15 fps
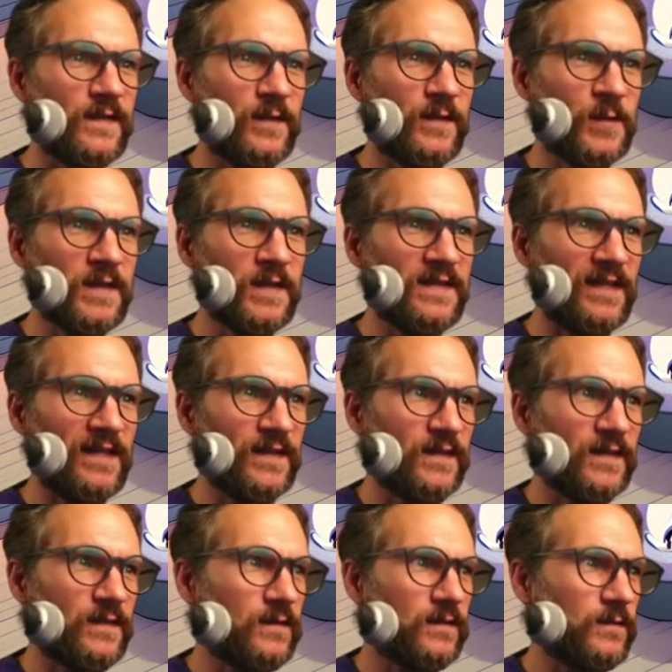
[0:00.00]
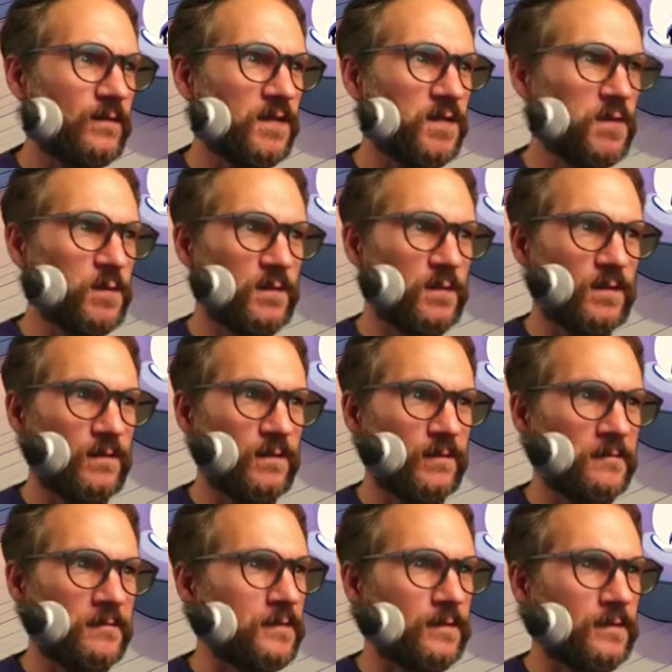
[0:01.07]
You know, he says you, you
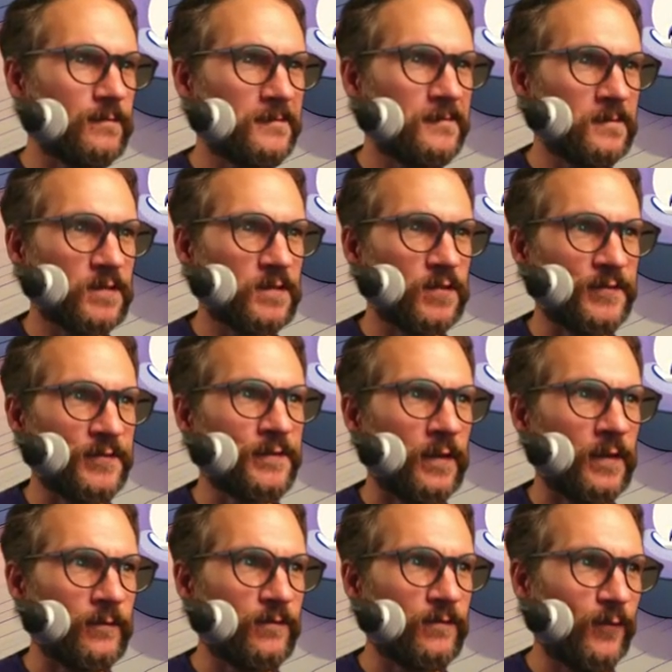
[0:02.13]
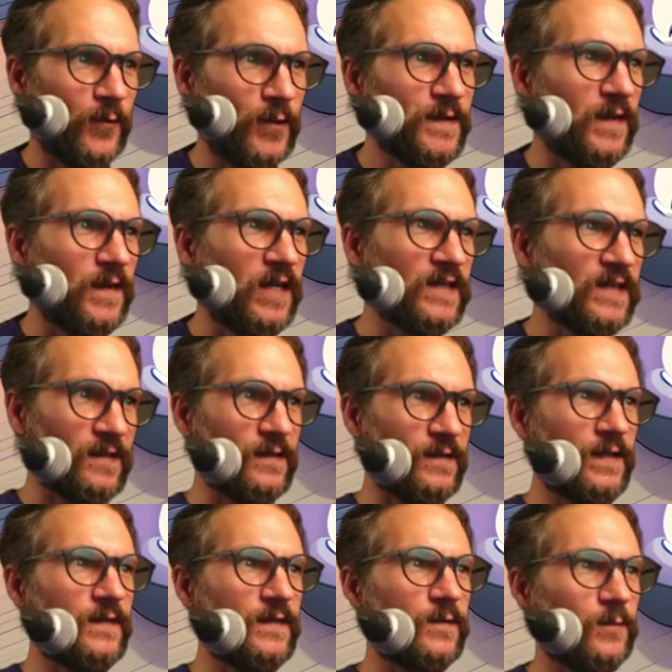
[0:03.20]
shouldn't avoid this
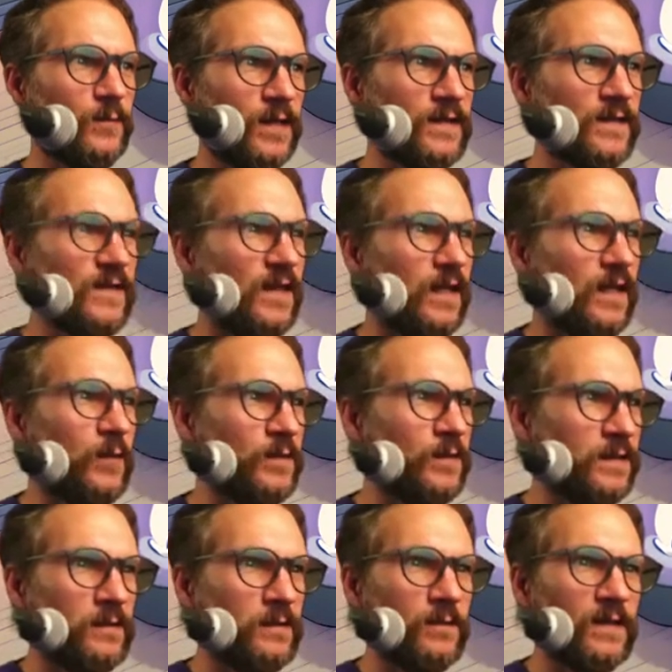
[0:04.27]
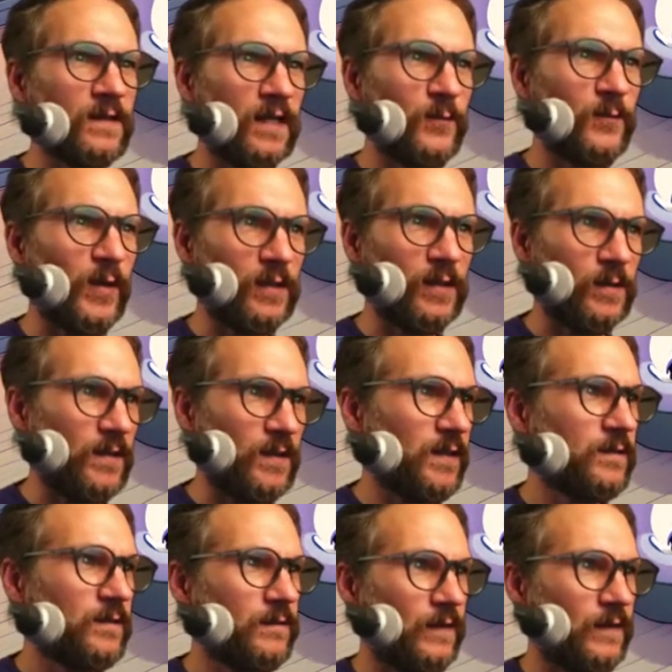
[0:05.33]
unless you want to say only nota e parola.